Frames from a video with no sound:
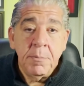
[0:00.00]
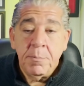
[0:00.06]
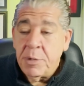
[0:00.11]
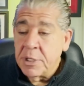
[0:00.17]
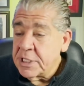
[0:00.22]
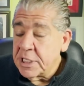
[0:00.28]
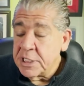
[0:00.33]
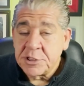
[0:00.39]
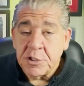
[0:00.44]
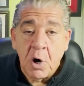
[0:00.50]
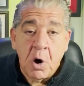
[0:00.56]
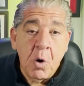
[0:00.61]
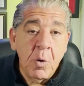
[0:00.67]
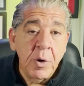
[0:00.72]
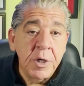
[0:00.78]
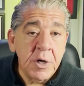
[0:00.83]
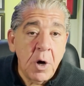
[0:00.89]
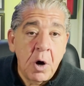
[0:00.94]
but there's
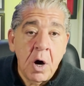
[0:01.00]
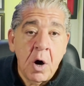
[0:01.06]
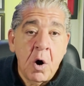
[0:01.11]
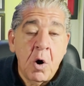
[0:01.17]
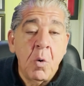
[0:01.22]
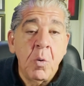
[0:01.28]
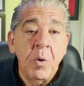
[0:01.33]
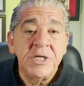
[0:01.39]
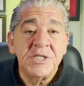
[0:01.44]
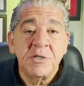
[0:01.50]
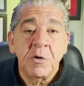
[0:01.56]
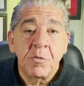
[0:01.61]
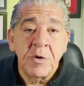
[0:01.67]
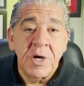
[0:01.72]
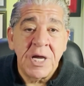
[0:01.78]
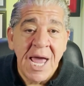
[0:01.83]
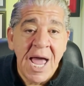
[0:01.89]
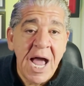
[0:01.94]
always always a
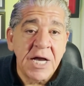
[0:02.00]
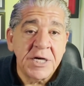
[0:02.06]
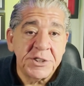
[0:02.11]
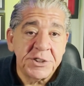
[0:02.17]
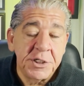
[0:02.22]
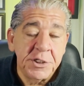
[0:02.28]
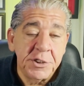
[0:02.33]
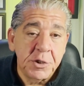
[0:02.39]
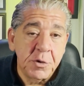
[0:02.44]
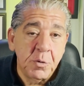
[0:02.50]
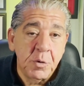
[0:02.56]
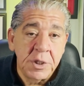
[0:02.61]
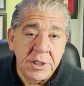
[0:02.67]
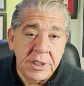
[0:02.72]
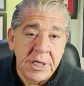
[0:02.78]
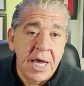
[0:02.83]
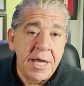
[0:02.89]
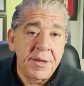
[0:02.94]
reaction to a
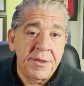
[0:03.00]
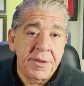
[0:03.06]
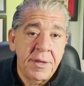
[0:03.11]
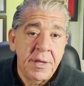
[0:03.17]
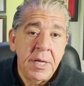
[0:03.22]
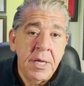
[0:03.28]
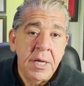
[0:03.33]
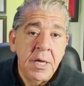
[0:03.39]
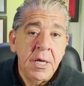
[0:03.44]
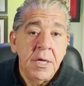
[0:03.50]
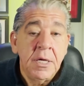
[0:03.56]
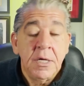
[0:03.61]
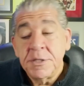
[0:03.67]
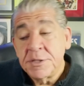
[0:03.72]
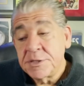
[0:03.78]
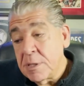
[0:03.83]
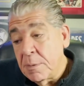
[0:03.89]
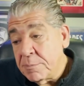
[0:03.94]
death
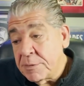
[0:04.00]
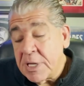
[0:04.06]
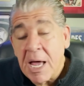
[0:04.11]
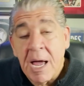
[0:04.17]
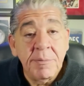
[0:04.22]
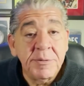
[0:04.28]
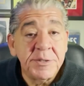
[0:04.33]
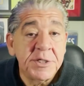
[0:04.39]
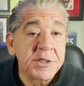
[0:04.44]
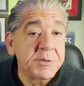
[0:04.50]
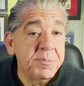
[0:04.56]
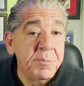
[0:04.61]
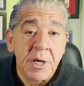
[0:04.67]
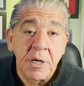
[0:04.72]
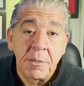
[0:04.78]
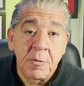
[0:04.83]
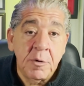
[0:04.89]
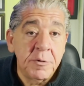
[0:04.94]
sometimes it's
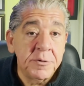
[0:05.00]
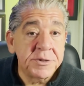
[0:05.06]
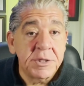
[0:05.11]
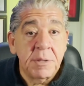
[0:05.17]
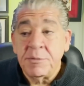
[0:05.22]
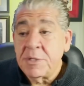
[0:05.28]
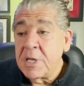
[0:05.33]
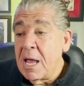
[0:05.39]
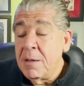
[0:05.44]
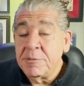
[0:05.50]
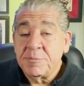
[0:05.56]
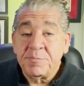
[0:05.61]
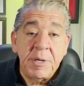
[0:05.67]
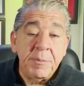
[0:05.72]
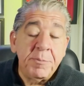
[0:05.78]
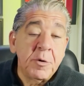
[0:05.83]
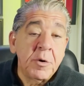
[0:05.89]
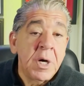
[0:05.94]
minimal sometimes
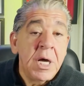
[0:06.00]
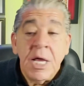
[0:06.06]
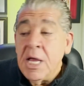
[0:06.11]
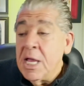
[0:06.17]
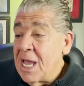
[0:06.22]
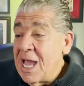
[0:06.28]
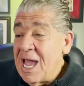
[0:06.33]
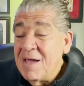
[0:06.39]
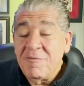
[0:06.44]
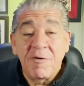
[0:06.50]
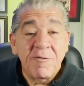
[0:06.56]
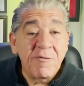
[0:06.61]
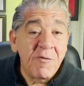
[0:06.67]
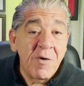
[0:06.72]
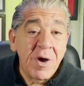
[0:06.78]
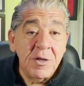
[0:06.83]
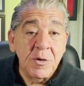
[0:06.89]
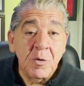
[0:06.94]
people i have a
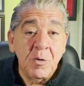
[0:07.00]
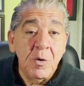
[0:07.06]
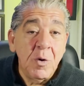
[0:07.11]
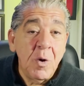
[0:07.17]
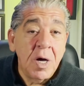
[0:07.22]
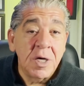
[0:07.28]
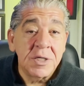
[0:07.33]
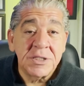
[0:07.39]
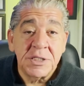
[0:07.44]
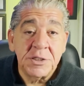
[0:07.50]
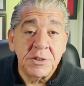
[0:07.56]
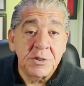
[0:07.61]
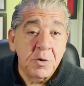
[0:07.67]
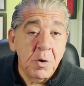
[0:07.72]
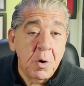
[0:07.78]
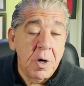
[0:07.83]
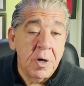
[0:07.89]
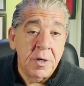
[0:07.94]
friend who lost his
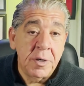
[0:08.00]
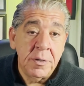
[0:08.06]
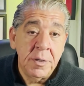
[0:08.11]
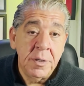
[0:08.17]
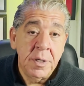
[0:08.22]
daughter